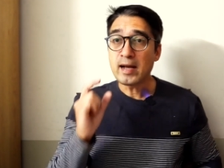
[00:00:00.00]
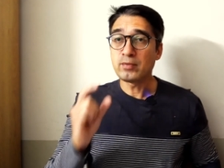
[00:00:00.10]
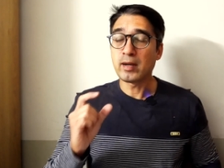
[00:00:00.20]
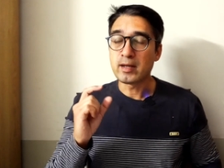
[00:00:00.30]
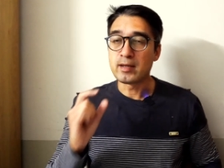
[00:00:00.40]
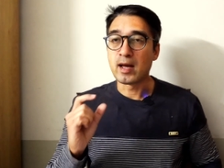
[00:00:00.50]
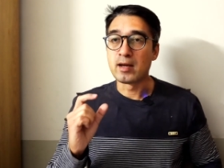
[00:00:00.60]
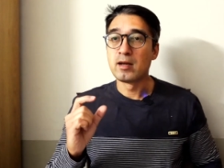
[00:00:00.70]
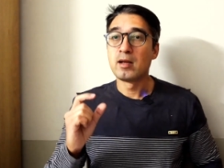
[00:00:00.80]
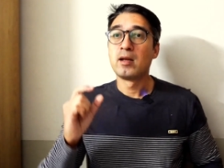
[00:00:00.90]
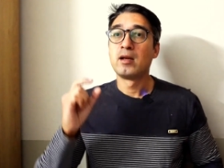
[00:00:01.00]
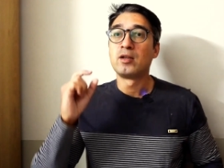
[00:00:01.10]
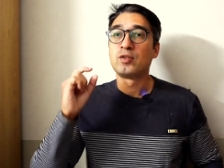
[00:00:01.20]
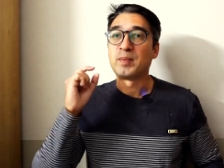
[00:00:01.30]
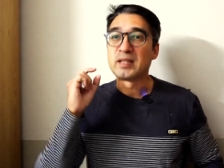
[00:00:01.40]
has Reddit done
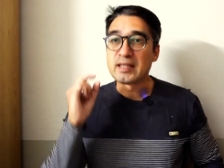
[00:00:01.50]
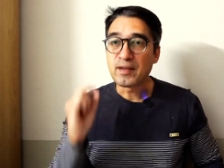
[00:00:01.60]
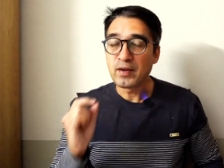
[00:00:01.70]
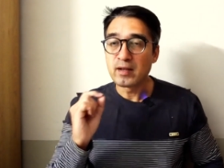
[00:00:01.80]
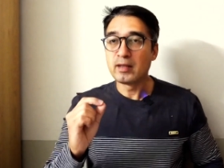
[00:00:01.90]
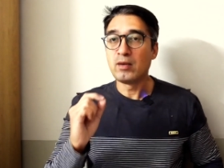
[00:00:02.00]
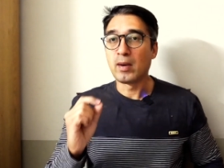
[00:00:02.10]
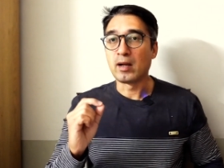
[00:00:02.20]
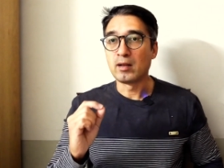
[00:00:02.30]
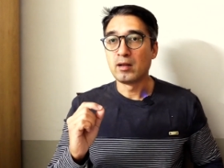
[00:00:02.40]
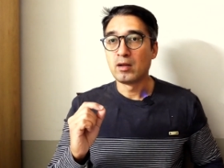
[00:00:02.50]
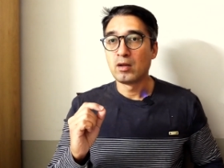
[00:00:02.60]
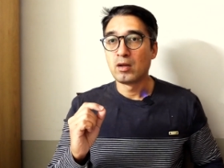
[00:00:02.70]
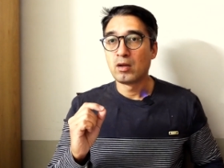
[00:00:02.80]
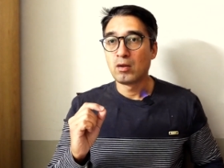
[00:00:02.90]
specifically well
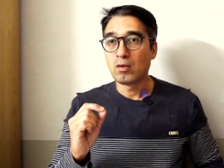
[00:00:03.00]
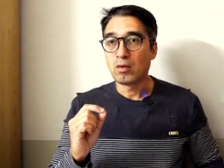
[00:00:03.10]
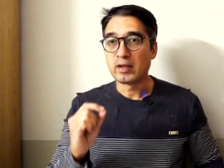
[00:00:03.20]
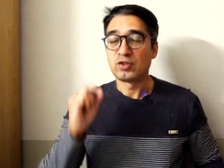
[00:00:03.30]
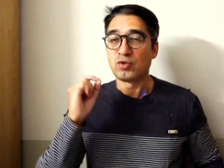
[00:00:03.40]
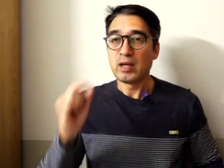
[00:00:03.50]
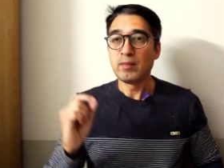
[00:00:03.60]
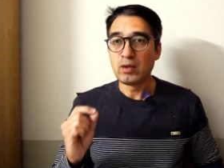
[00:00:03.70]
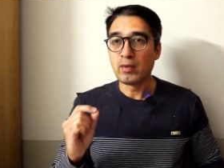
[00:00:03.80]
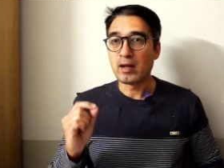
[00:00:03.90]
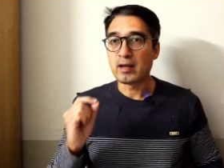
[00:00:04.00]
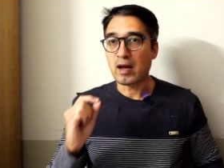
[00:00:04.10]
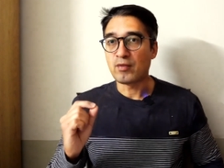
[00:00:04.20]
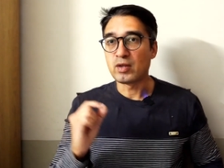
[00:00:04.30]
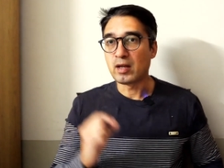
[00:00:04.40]
or extremely well
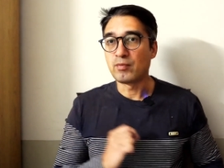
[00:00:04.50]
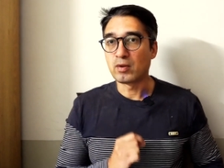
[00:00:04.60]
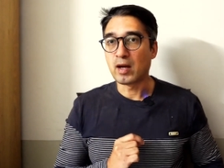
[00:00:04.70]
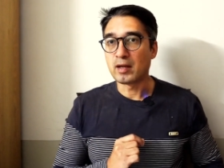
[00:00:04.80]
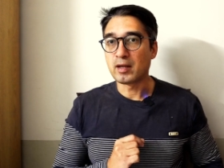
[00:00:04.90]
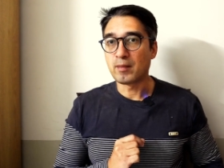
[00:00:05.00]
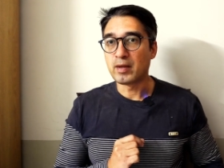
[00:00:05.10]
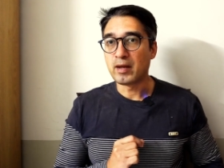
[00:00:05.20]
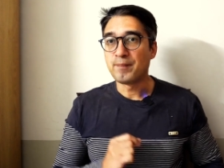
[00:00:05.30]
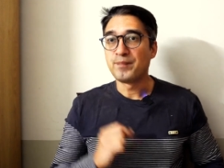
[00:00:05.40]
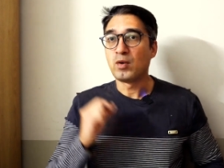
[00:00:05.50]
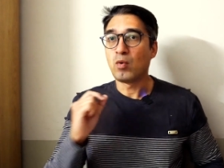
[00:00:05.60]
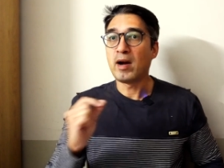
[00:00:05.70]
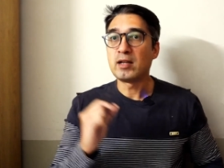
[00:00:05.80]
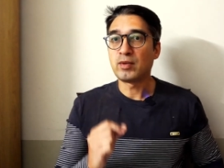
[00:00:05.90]
after the helpful content update?
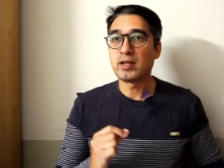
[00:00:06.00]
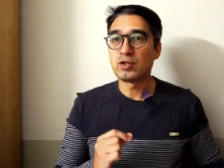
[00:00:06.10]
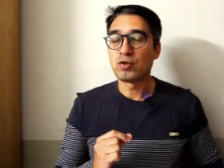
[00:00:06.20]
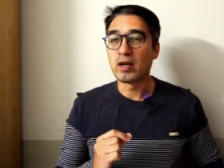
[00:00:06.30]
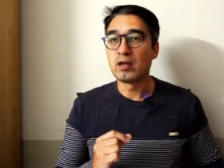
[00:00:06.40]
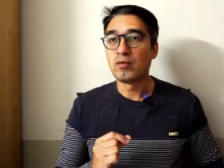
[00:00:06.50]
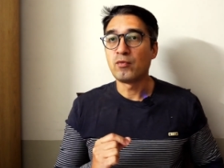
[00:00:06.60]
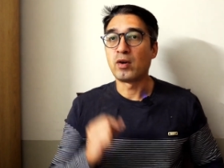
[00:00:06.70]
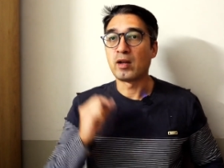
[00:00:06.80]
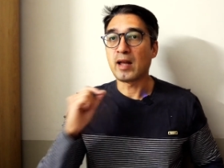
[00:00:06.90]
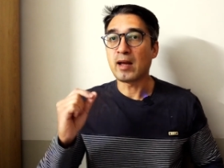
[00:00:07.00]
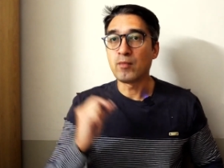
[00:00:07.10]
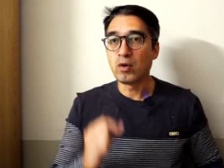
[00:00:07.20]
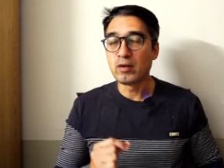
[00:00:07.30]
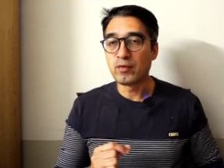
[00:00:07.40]
Why is Reddit showing for a lot
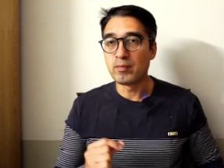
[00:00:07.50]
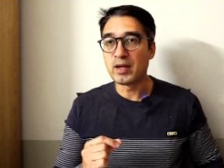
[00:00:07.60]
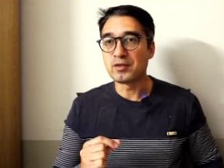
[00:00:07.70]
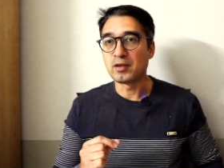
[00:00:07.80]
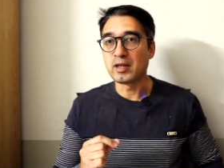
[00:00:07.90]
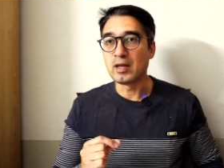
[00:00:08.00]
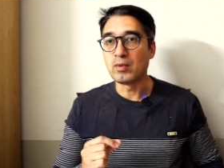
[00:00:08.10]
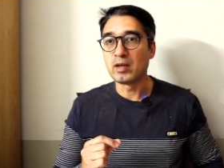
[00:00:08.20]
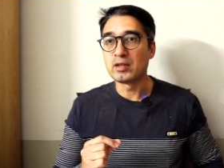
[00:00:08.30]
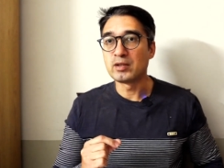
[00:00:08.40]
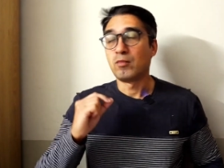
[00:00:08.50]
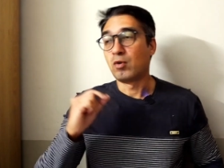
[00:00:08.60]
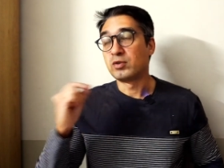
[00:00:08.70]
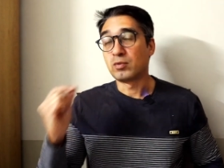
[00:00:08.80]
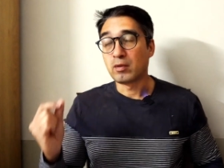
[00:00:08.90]
more informational keywords,
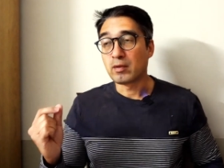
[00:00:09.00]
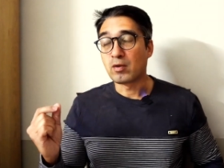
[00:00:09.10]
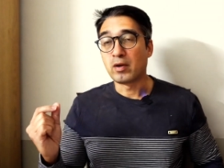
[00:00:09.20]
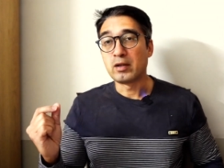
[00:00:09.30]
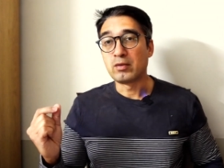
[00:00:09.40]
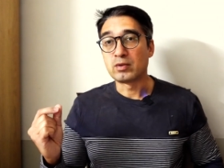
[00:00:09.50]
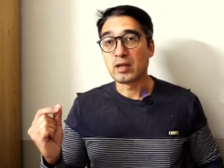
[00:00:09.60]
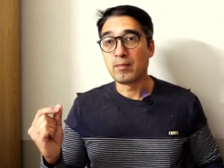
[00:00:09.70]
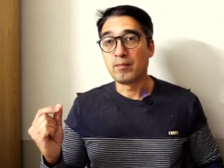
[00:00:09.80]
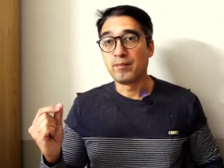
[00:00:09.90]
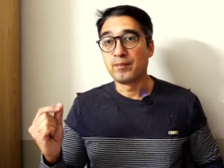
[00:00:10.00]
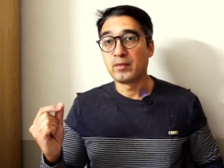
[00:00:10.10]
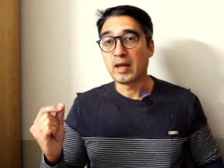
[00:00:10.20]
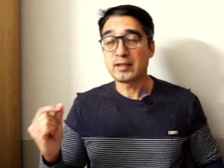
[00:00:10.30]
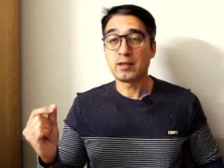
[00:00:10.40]
or according to some
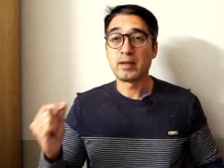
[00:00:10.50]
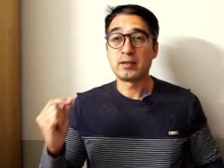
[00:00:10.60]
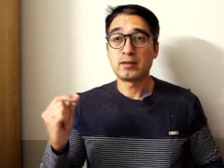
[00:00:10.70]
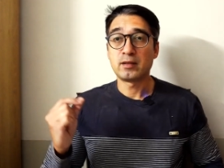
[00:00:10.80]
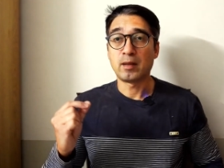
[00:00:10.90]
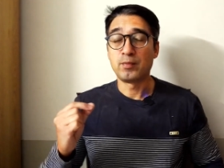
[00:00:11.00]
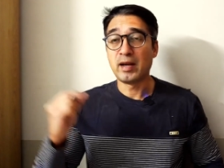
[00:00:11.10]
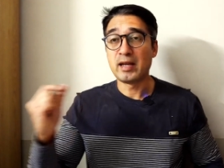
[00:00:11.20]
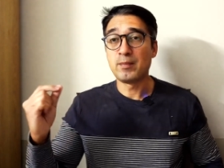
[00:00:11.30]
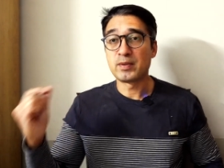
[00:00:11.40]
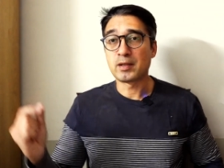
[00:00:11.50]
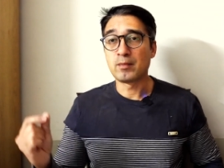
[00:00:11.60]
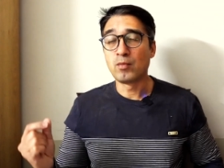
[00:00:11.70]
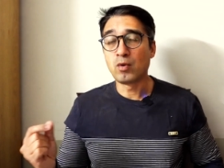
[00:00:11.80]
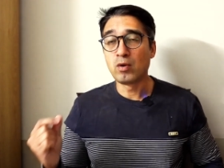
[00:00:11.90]
estimates, up to 80%
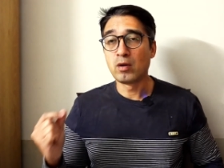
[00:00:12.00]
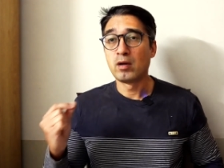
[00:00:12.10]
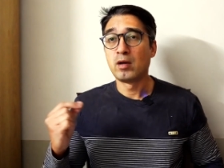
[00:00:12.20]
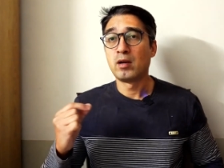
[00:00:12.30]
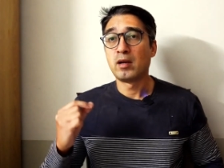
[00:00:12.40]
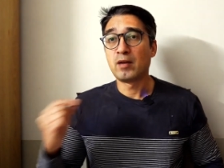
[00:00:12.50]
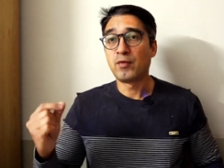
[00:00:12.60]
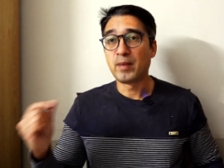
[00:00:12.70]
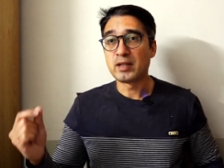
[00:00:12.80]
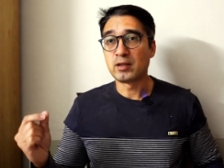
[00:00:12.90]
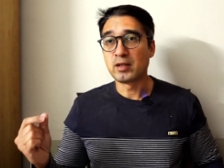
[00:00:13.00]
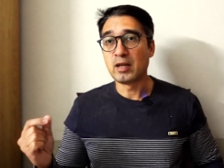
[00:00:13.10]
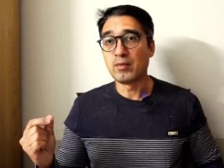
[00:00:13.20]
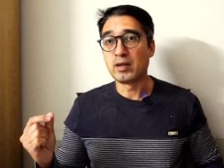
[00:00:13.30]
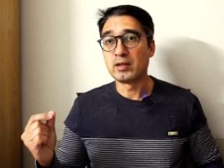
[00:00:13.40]
more informational
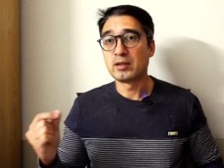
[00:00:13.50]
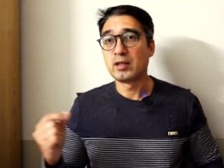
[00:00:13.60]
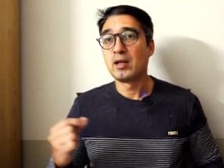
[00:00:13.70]
keywords